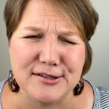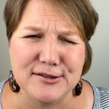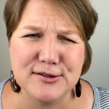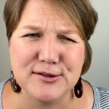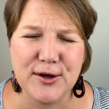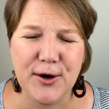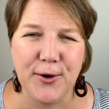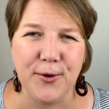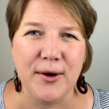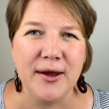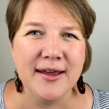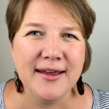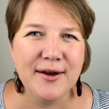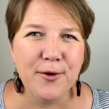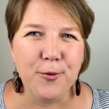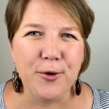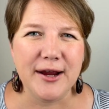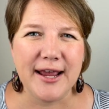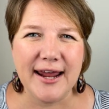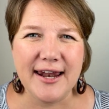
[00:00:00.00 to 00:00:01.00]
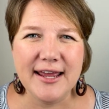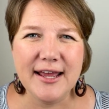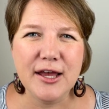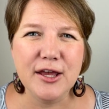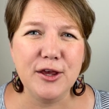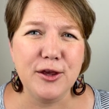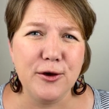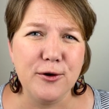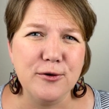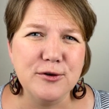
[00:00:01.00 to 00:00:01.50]
So we're getting a
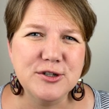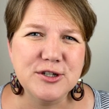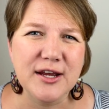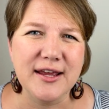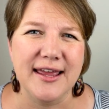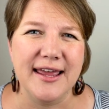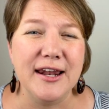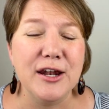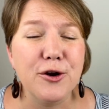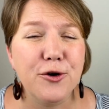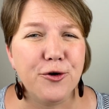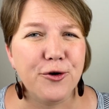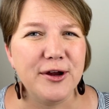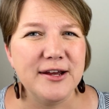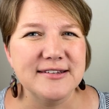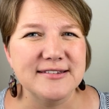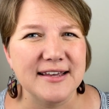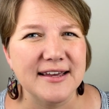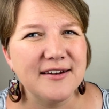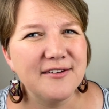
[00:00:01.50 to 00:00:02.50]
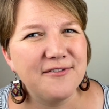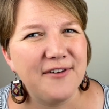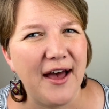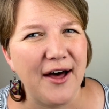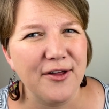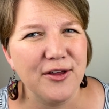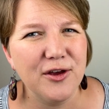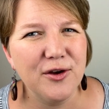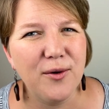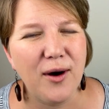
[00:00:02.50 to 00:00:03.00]
huge increase in
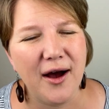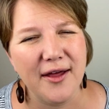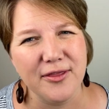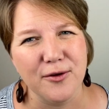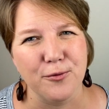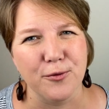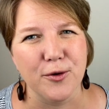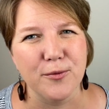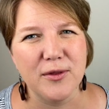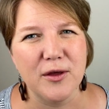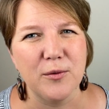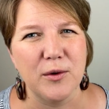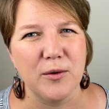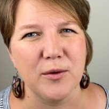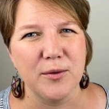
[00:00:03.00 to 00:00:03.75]
value on the room that we would